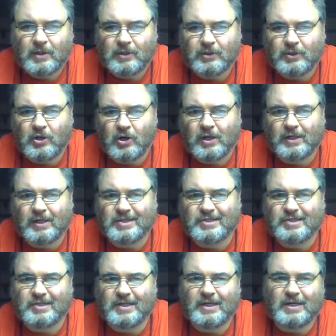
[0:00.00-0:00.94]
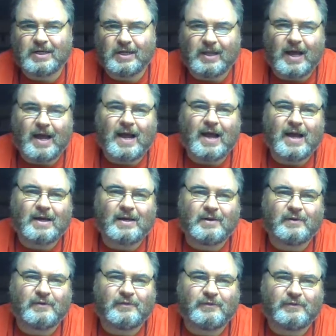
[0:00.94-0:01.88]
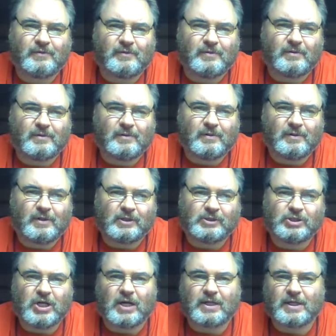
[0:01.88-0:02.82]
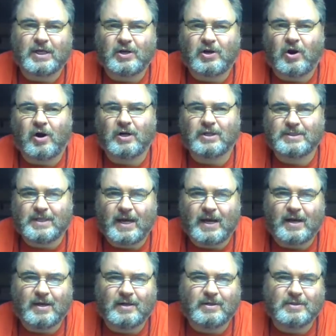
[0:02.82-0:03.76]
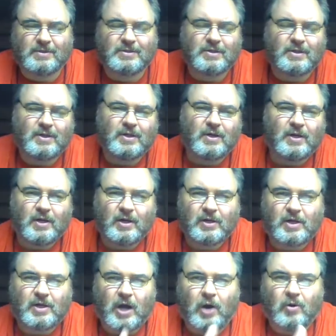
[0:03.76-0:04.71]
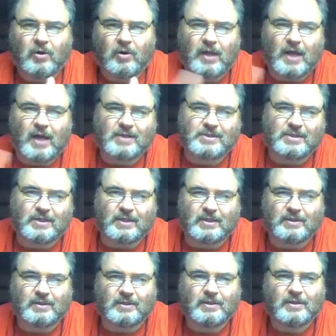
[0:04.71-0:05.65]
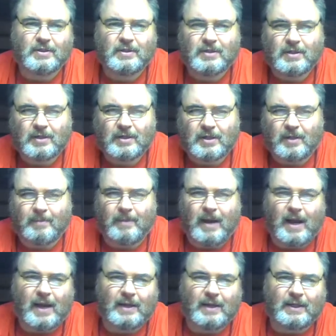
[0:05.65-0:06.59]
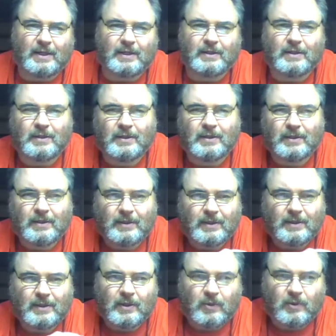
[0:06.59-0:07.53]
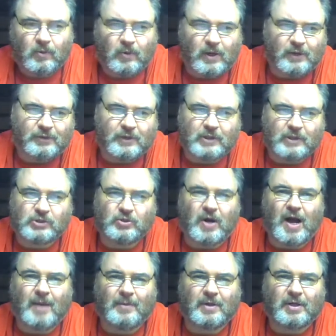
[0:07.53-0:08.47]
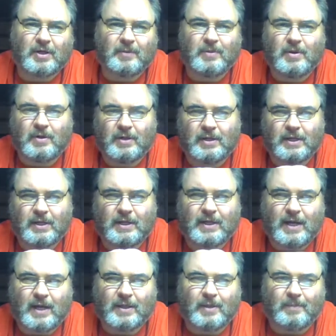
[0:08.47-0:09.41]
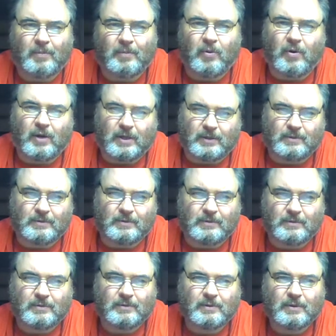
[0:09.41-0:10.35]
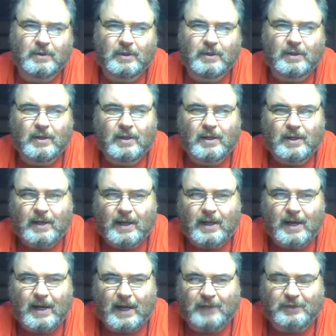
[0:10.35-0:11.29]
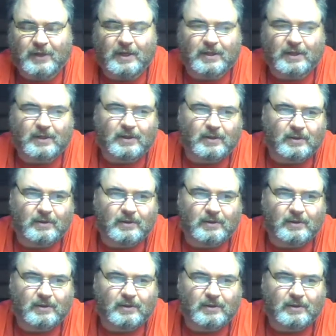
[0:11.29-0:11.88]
You're going to see a lot of the Chucky cartels coalescing, combining with the drama community and the Boyd. And I think,